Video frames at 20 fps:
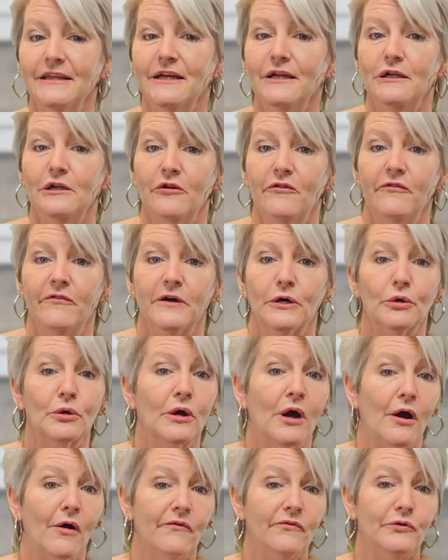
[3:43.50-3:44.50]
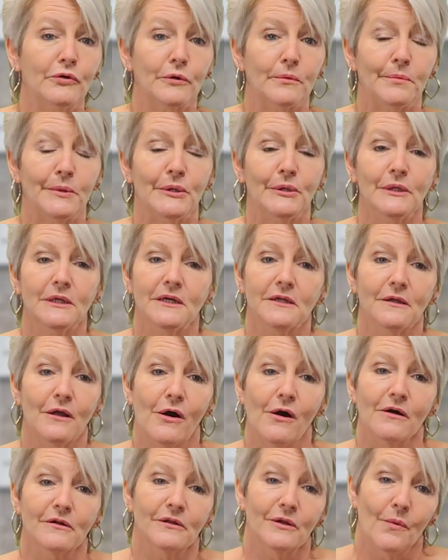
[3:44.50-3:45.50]
that you feel comfortable
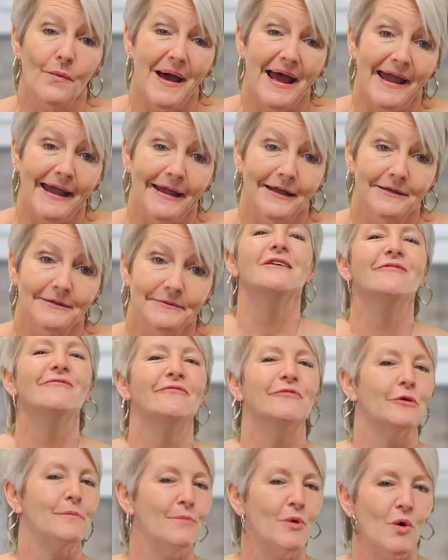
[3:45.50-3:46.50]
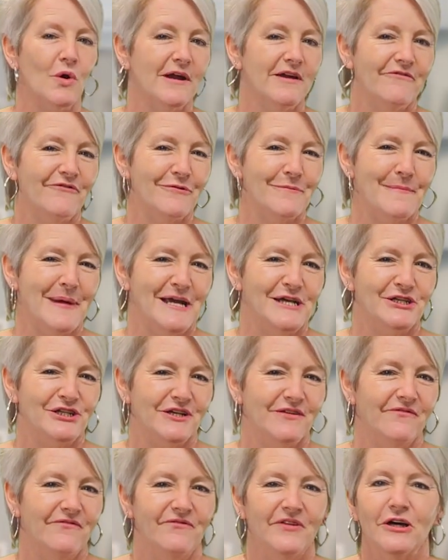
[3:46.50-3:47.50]
along the way. For more
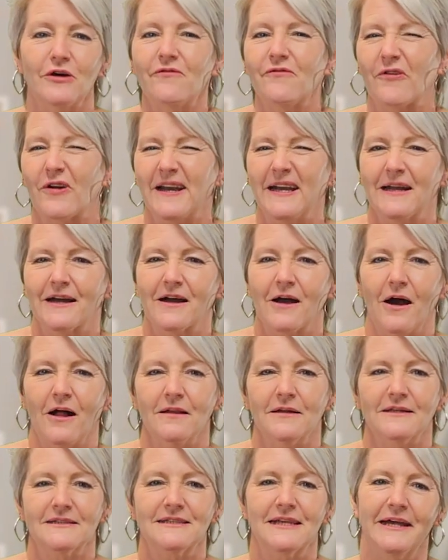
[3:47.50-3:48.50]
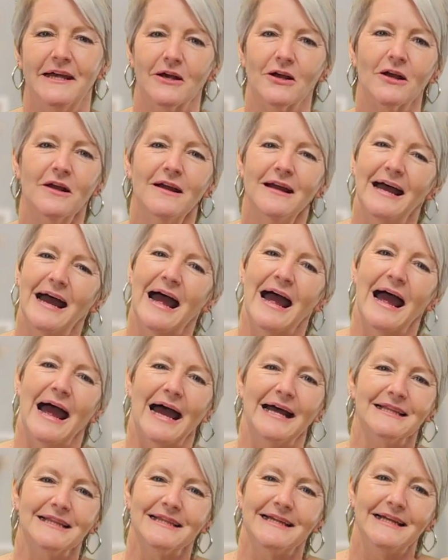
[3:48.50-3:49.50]
information, feel free to call us here
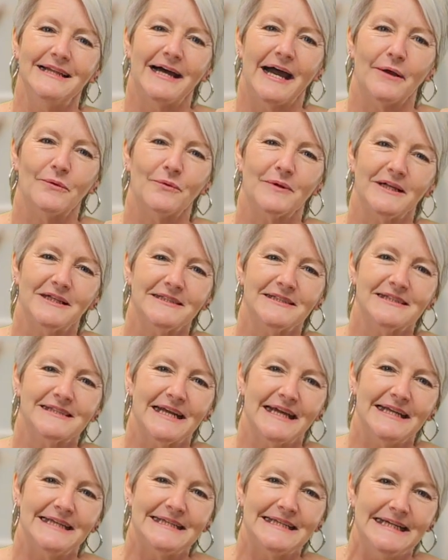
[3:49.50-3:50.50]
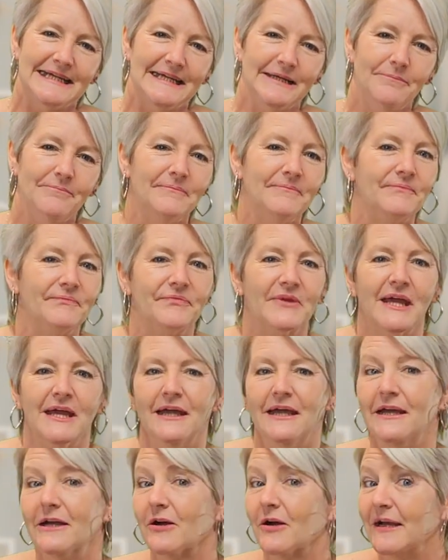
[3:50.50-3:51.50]
at Lelak Real Estate Team,
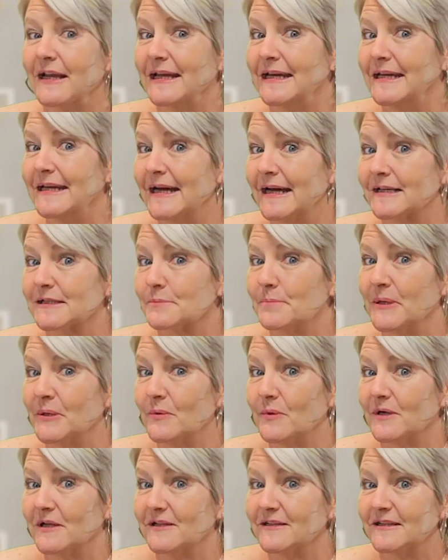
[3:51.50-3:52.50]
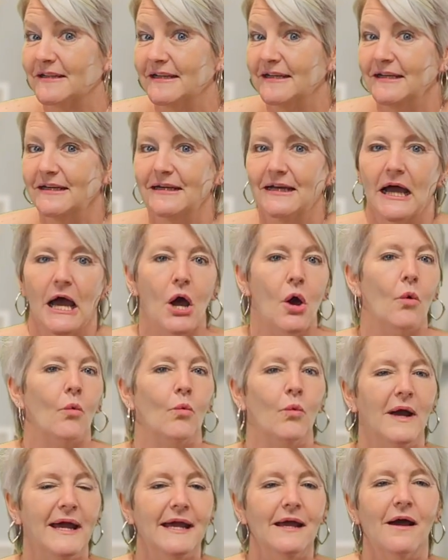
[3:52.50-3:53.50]
here at eXp Realty.
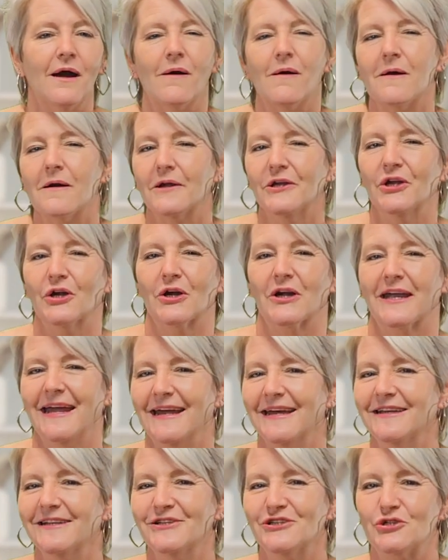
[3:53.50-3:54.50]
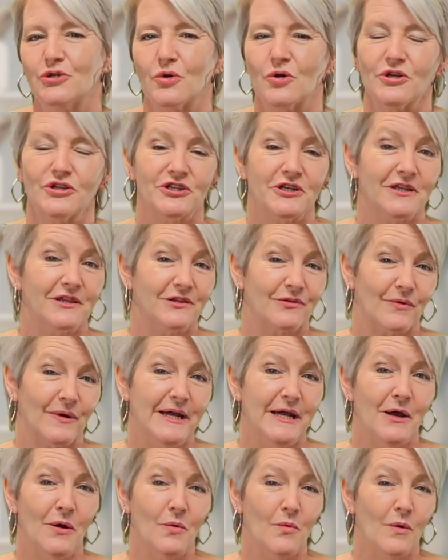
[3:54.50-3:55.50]
We are your Canton, Georgia
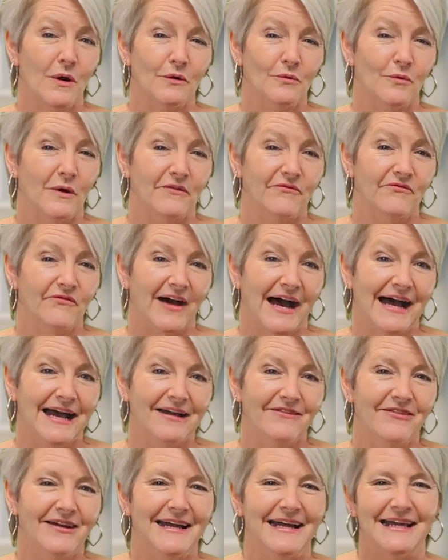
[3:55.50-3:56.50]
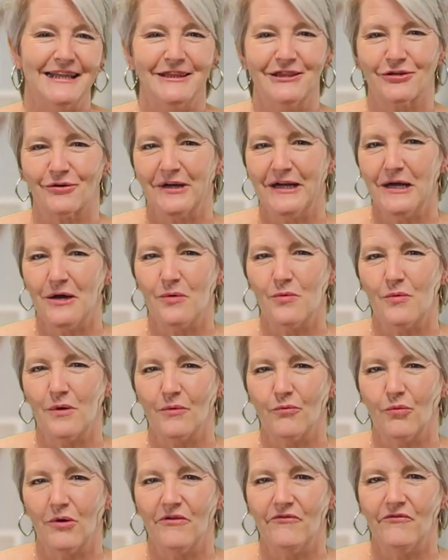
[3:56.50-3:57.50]
30115 and
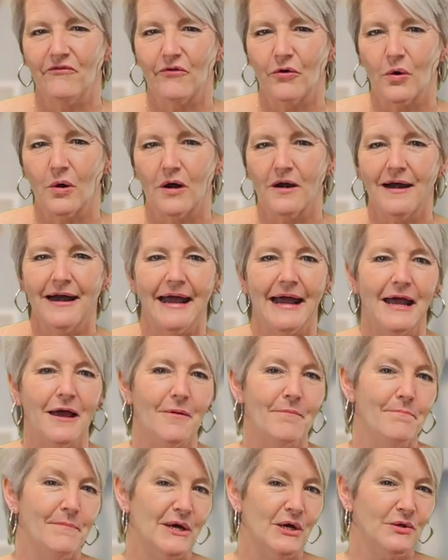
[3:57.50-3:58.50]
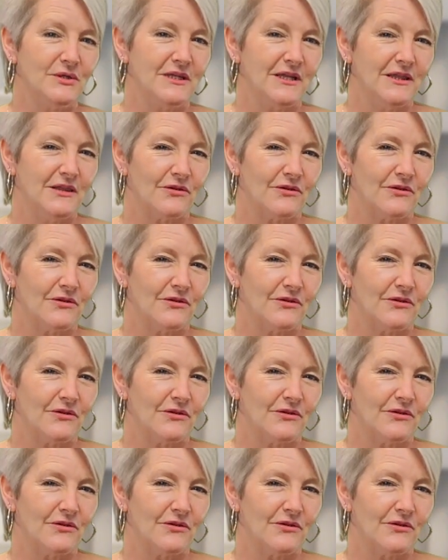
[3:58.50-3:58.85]
30114 and Milton